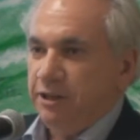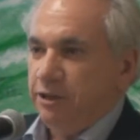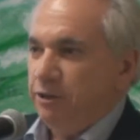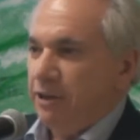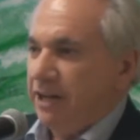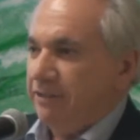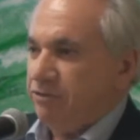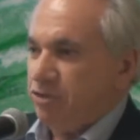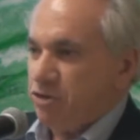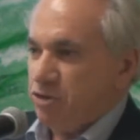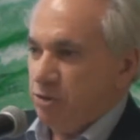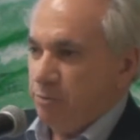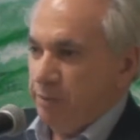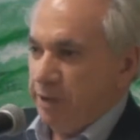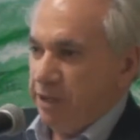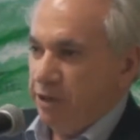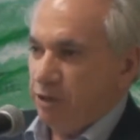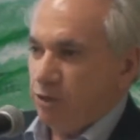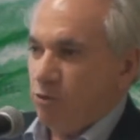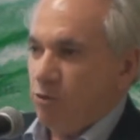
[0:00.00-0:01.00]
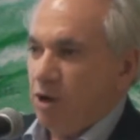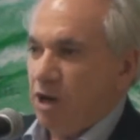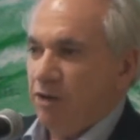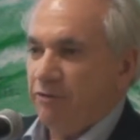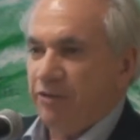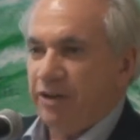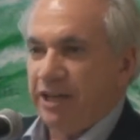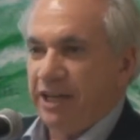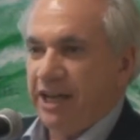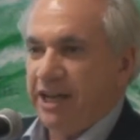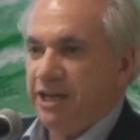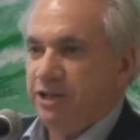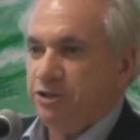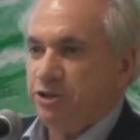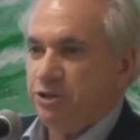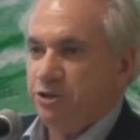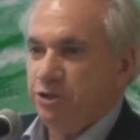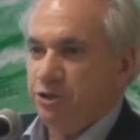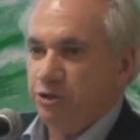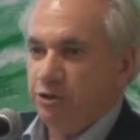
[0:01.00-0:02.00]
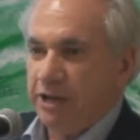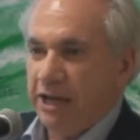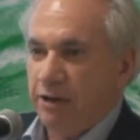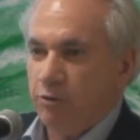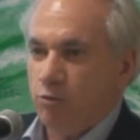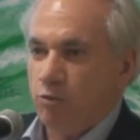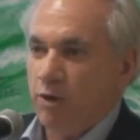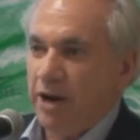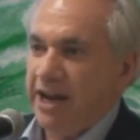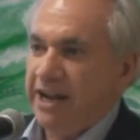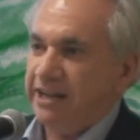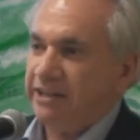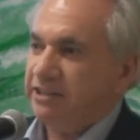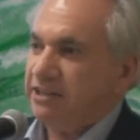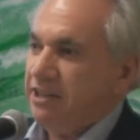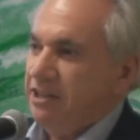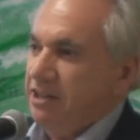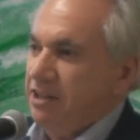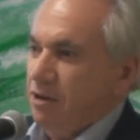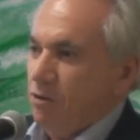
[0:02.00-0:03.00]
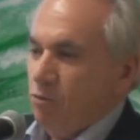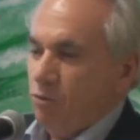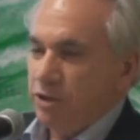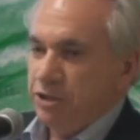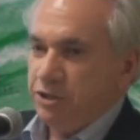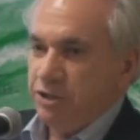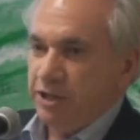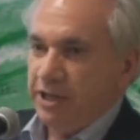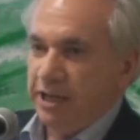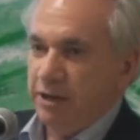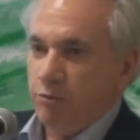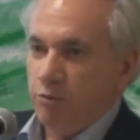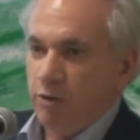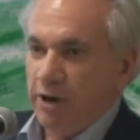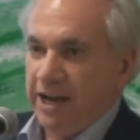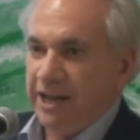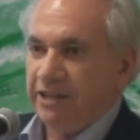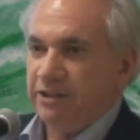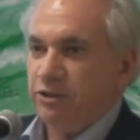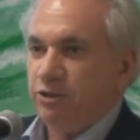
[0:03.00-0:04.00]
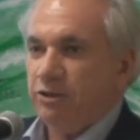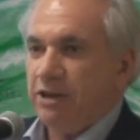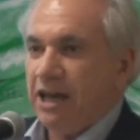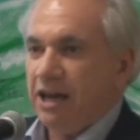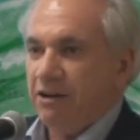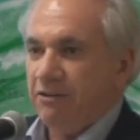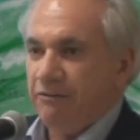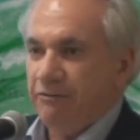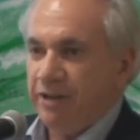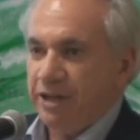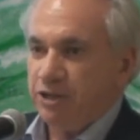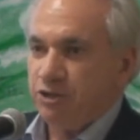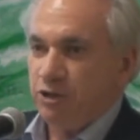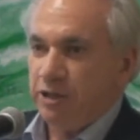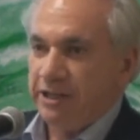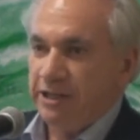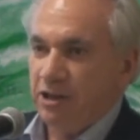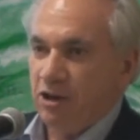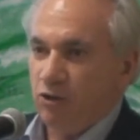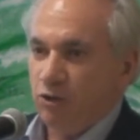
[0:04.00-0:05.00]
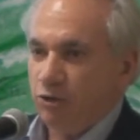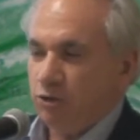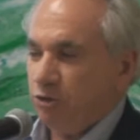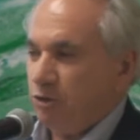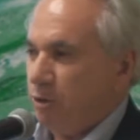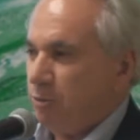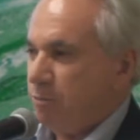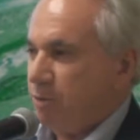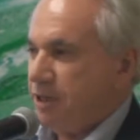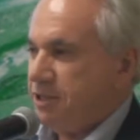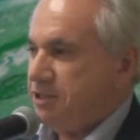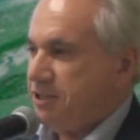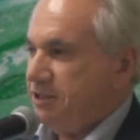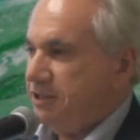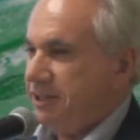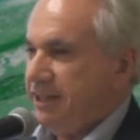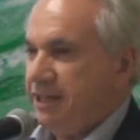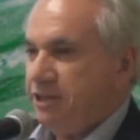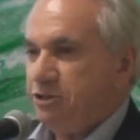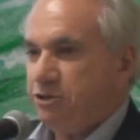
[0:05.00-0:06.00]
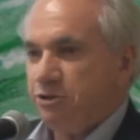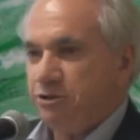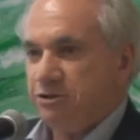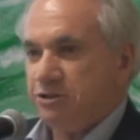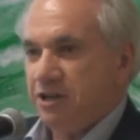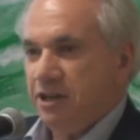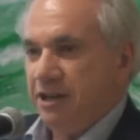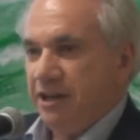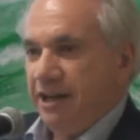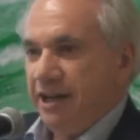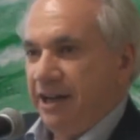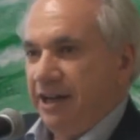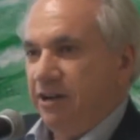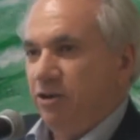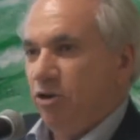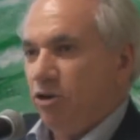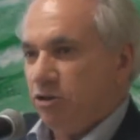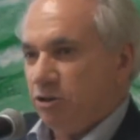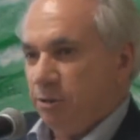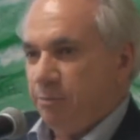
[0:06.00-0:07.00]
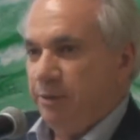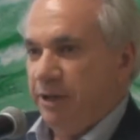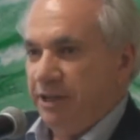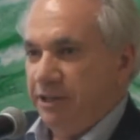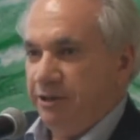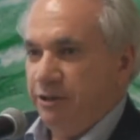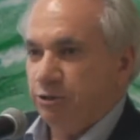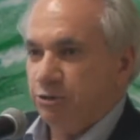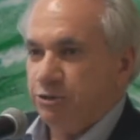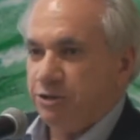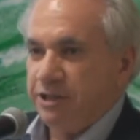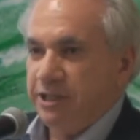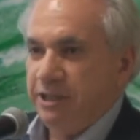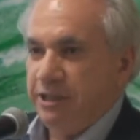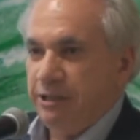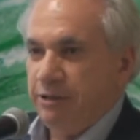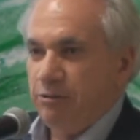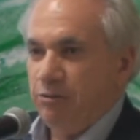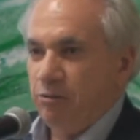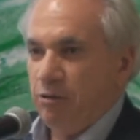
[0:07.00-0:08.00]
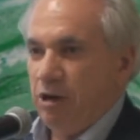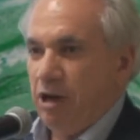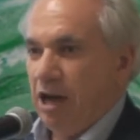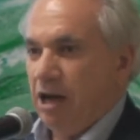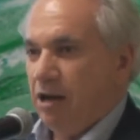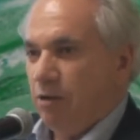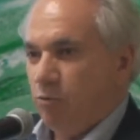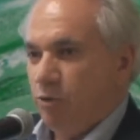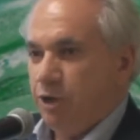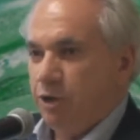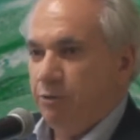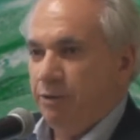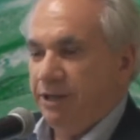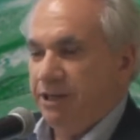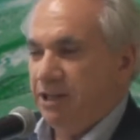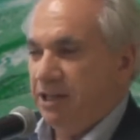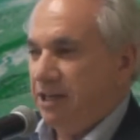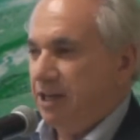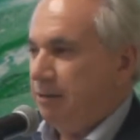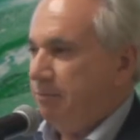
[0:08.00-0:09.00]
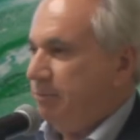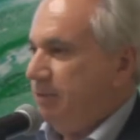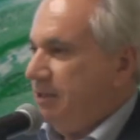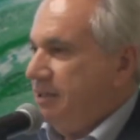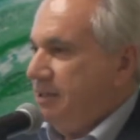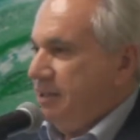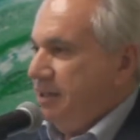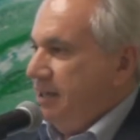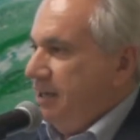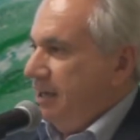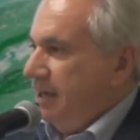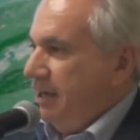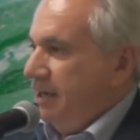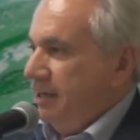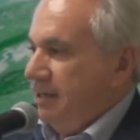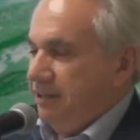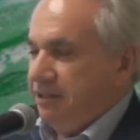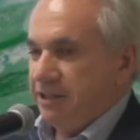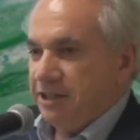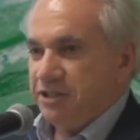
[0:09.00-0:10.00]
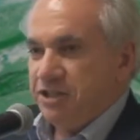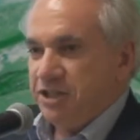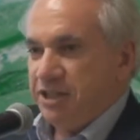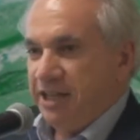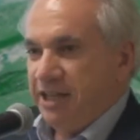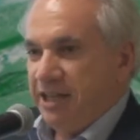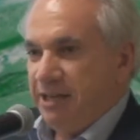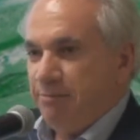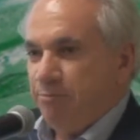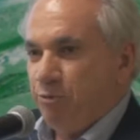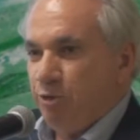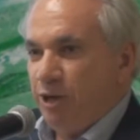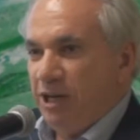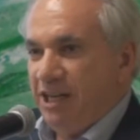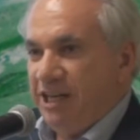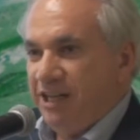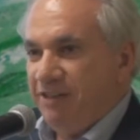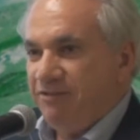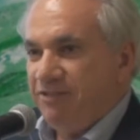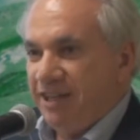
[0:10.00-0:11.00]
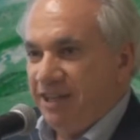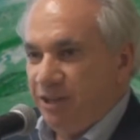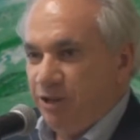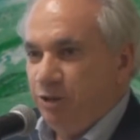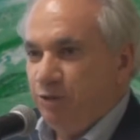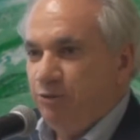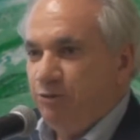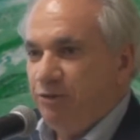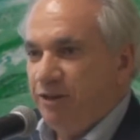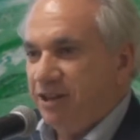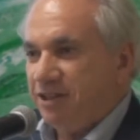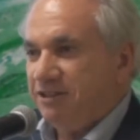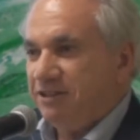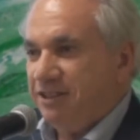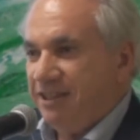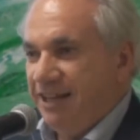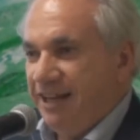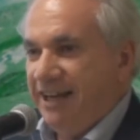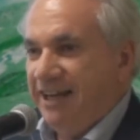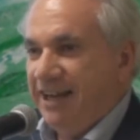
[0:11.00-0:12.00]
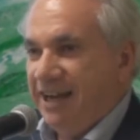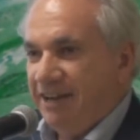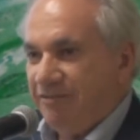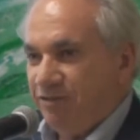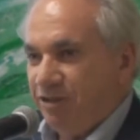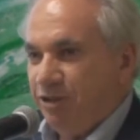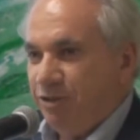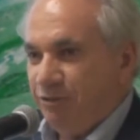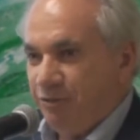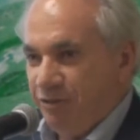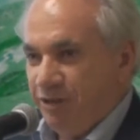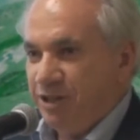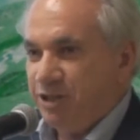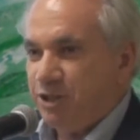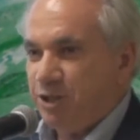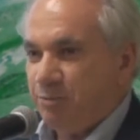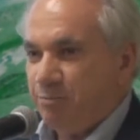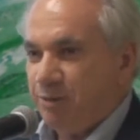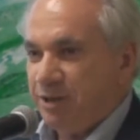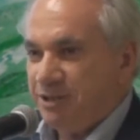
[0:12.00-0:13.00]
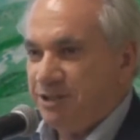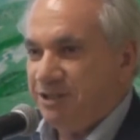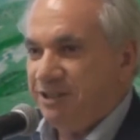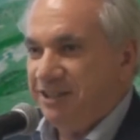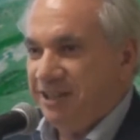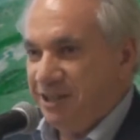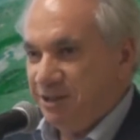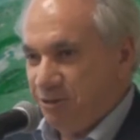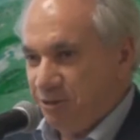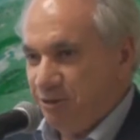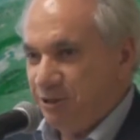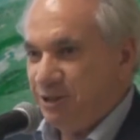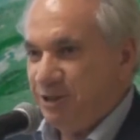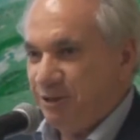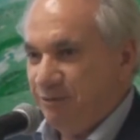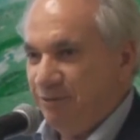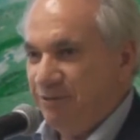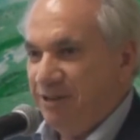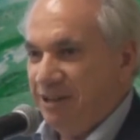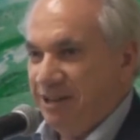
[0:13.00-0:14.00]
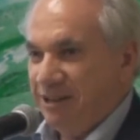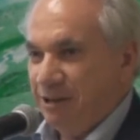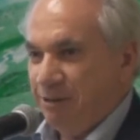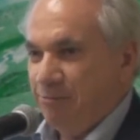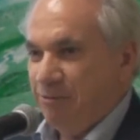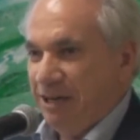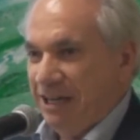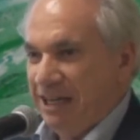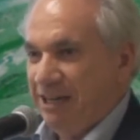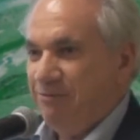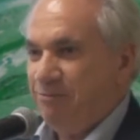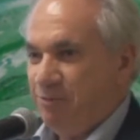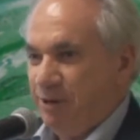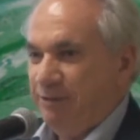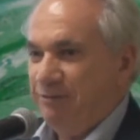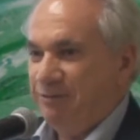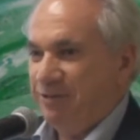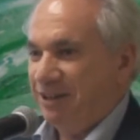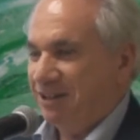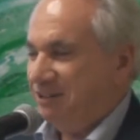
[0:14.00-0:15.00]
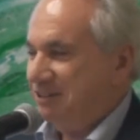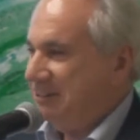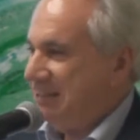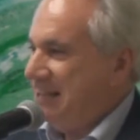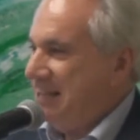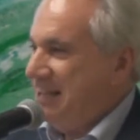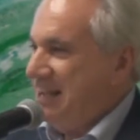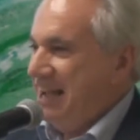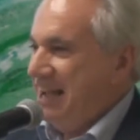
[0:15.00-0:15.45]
You have to submit your qualifications, you get ranked. Once you get ranked, you got to eventually go through the presentations, and ultimately you'll see where you ended up. And the same relief that you felt today after you finish your presentation is the relief we felt.